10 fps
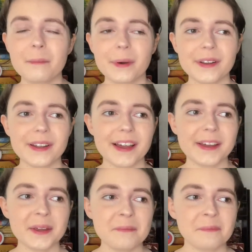But
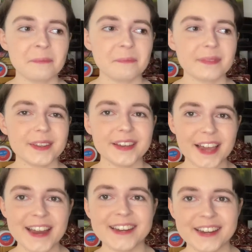like
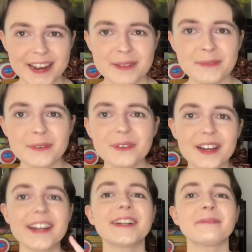cane and able,
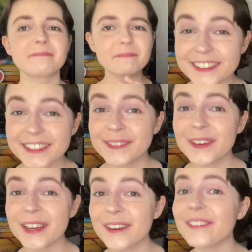like, did you
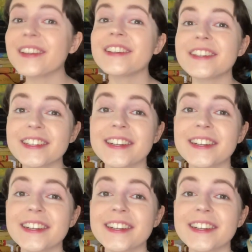make a religious